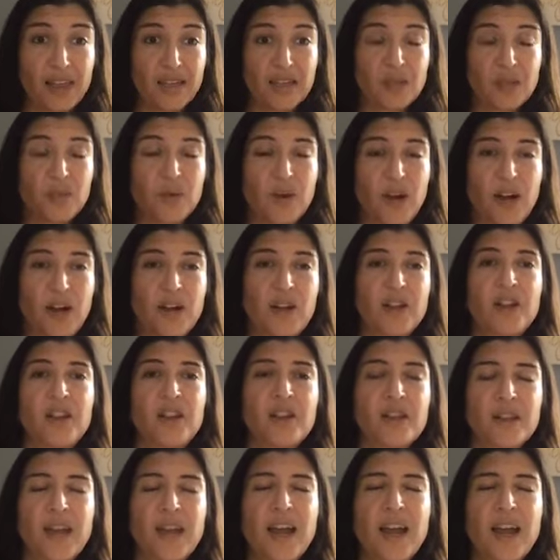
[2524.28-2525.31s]
as
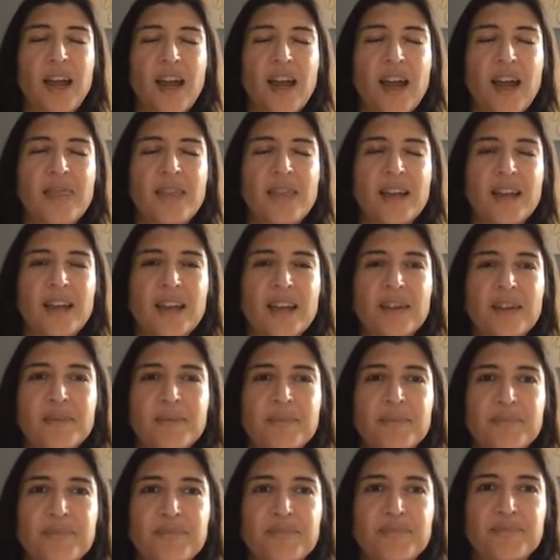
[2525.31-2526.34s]
well. And
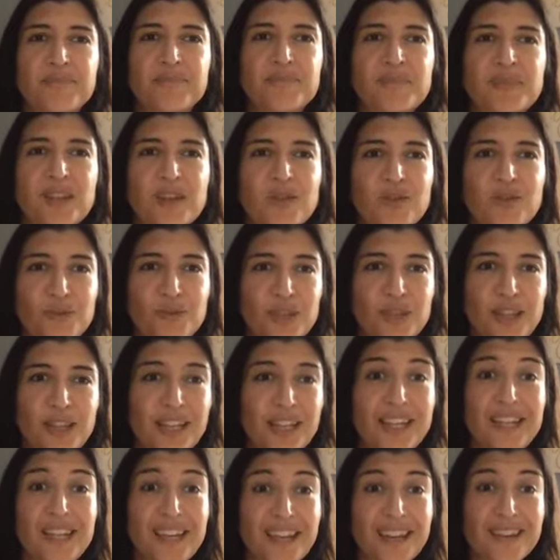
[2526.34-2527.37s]
then
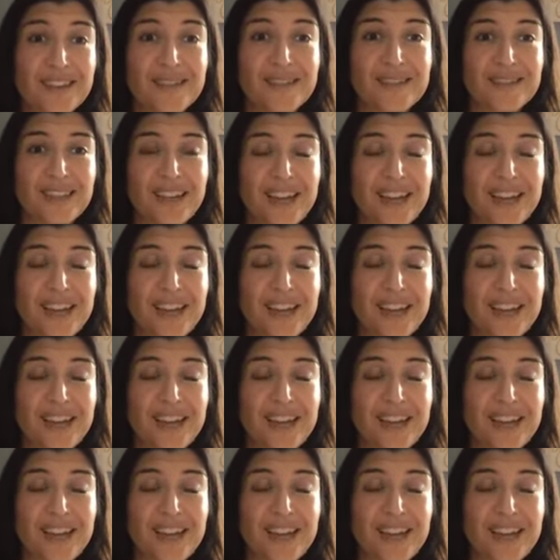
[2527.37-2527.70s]
relating.